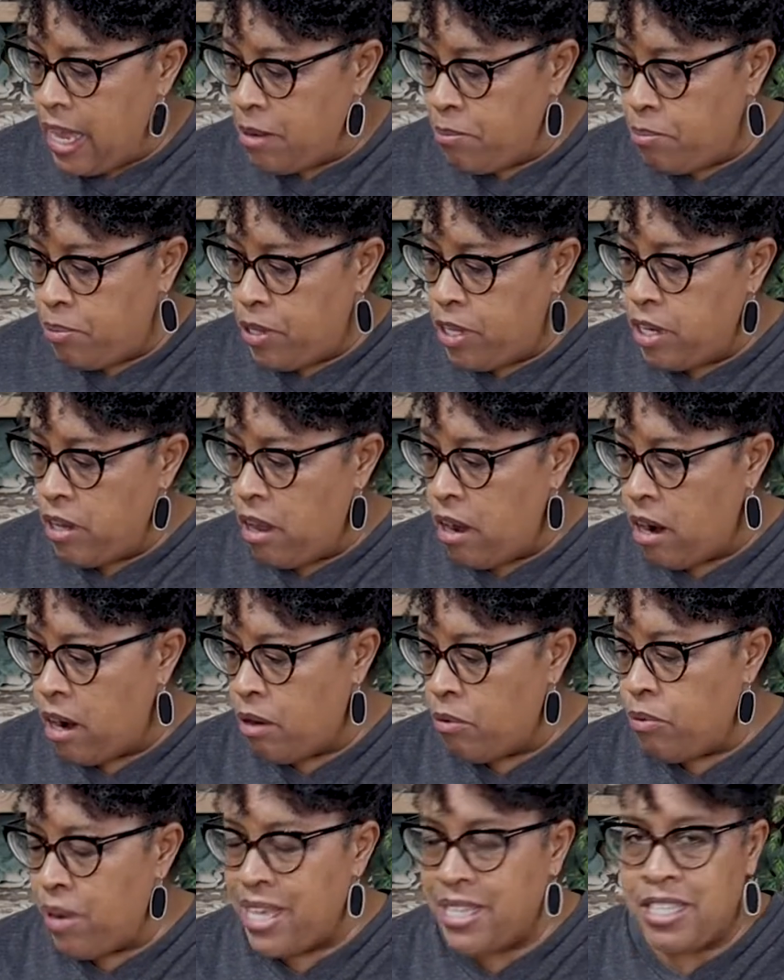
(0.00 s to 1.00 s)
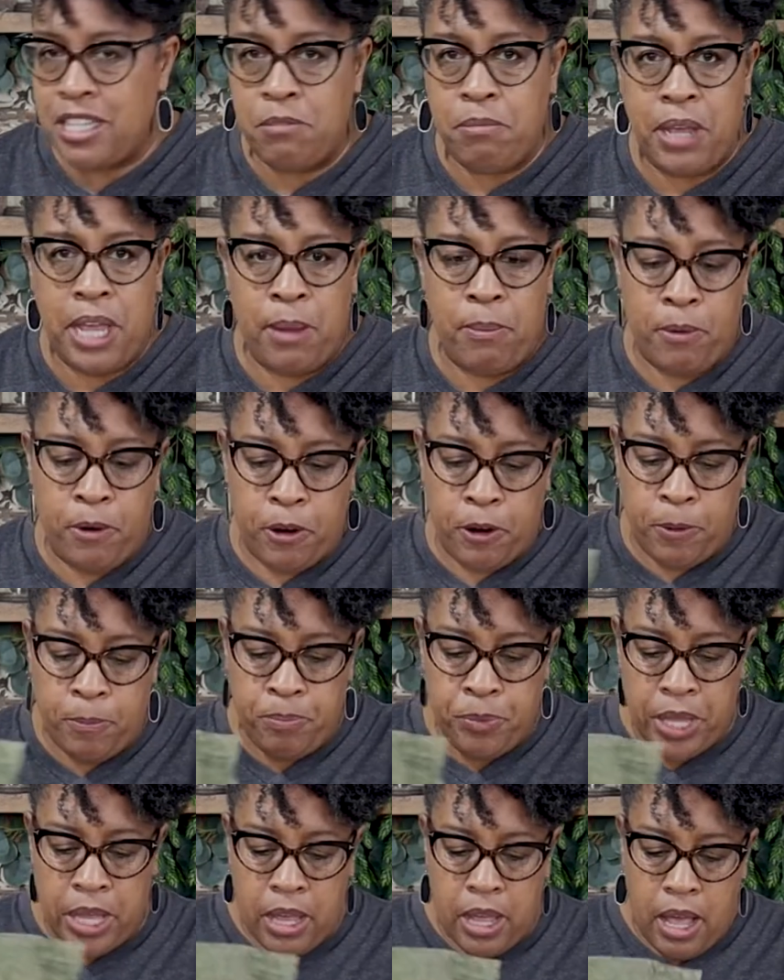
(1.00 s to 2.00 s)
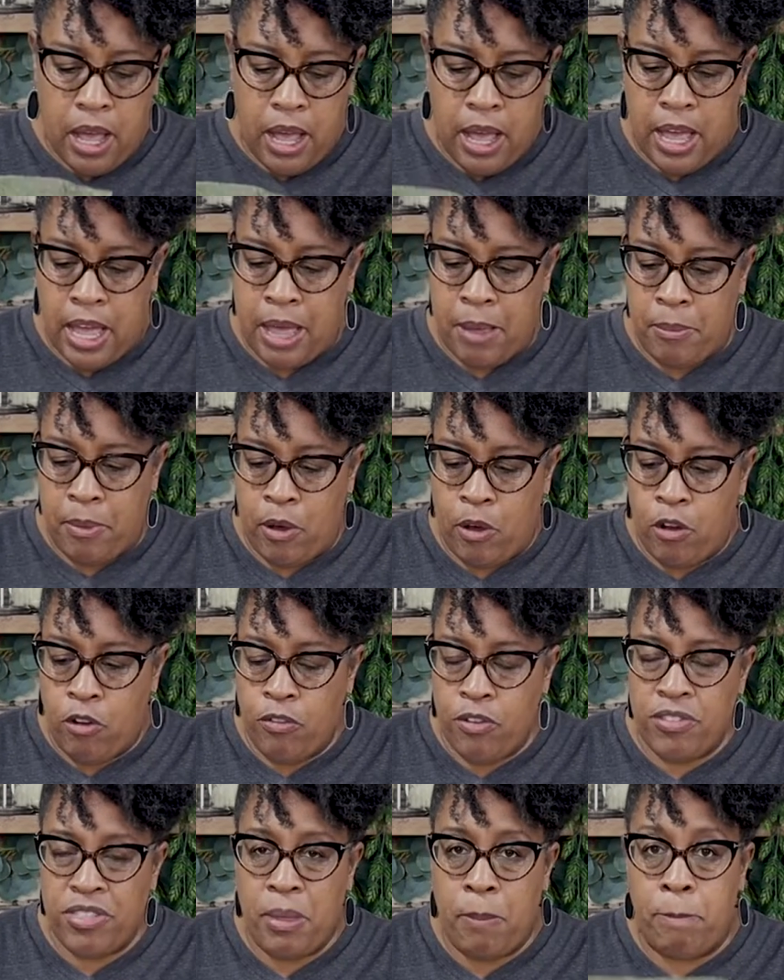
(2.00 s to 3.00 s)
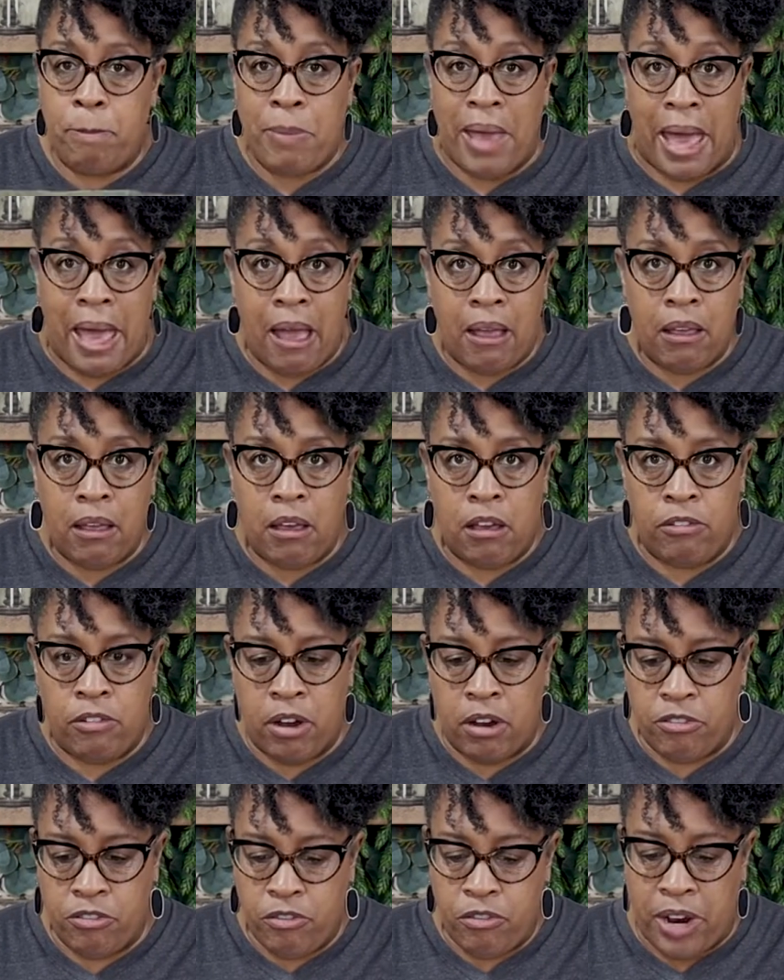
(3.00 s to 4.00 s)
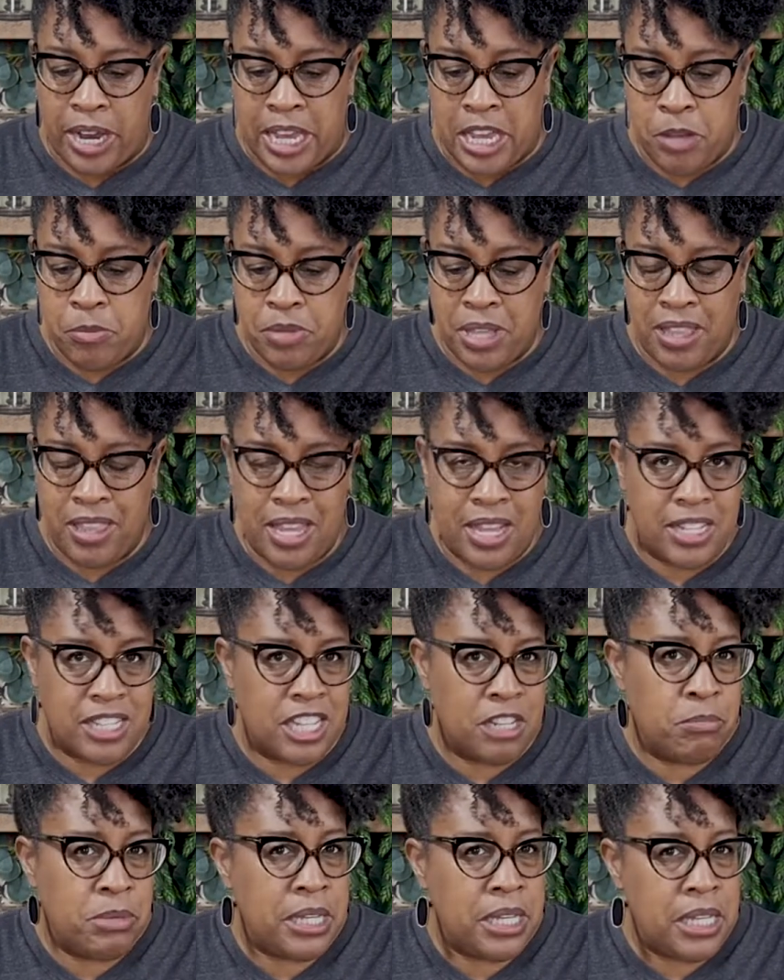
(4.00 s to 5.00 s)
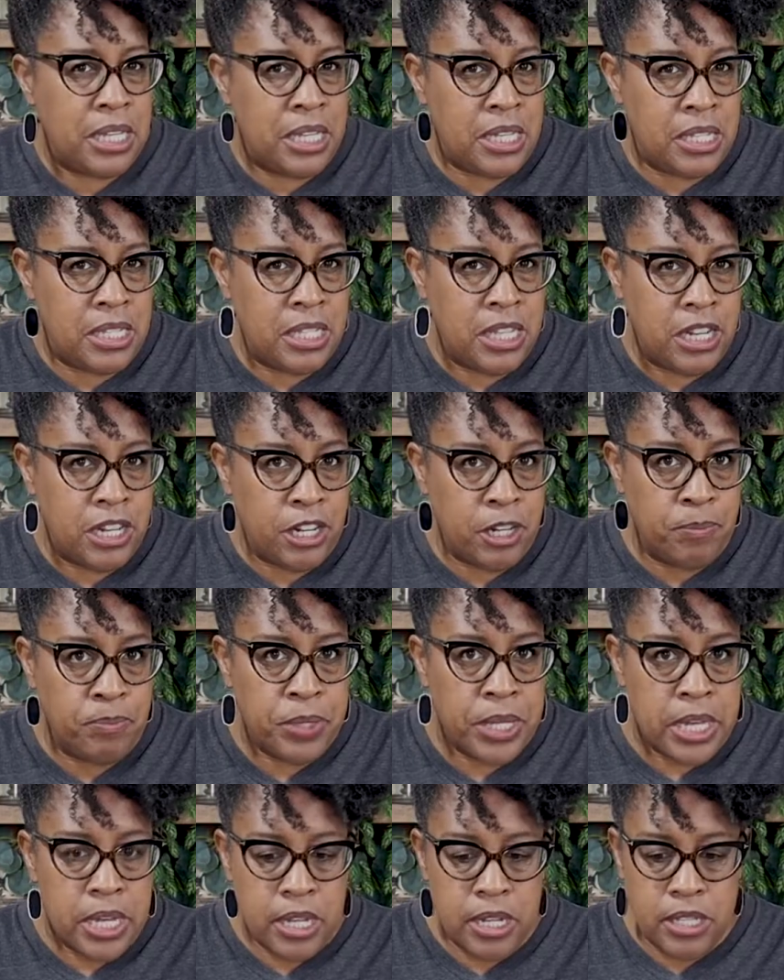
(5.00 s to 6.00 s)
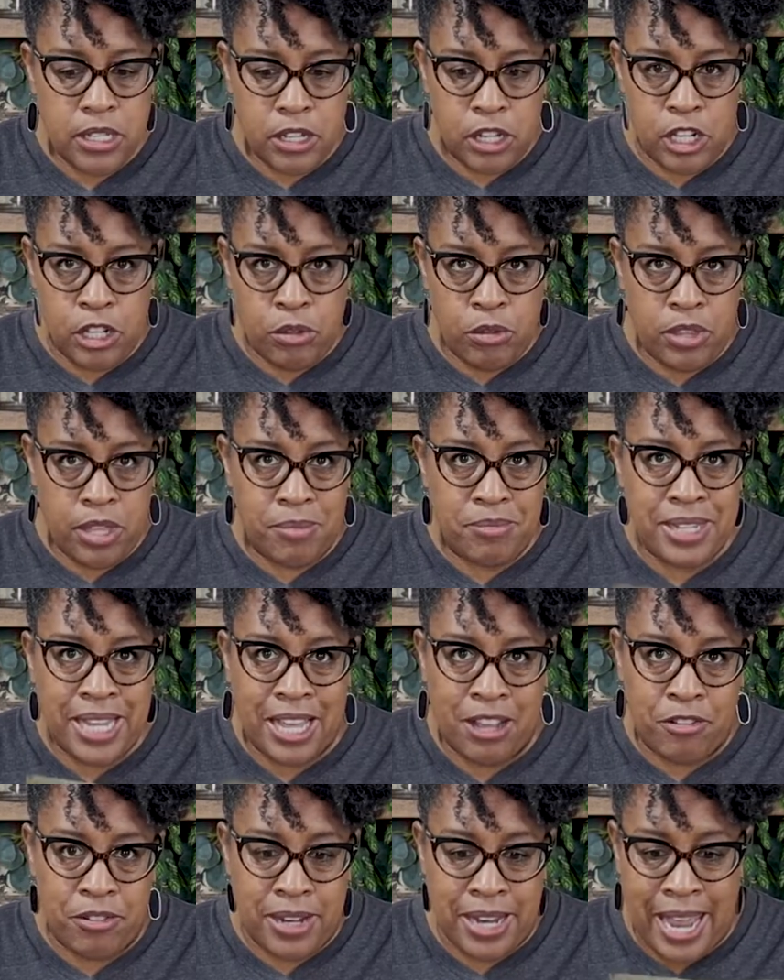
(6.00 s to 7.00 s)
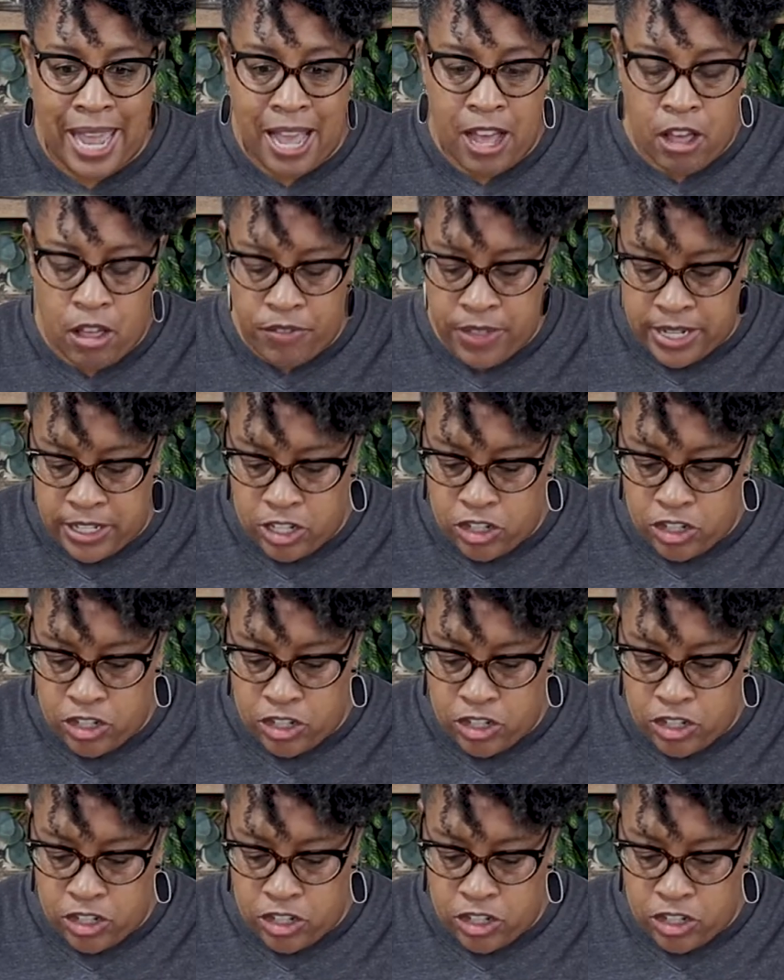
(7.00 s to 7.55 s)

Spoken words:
and put our resin paper over the back of our frames. I think it's going to be easier to glue them down now than